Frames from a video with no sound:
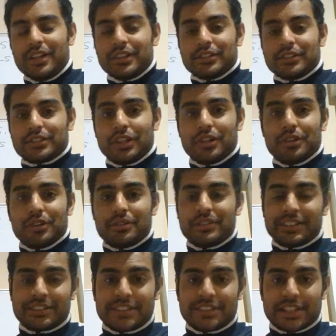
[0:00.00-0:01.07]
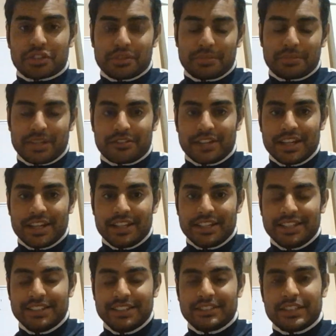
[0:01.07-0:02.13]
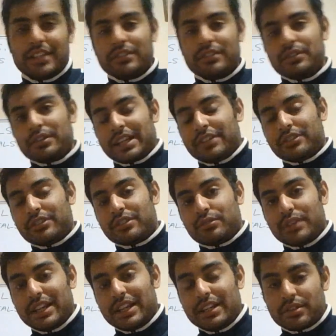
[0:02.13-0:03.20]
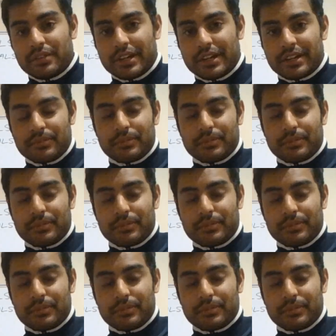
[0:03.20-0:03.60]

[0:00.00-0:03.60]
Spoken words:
So this section being really easy, you can just read through it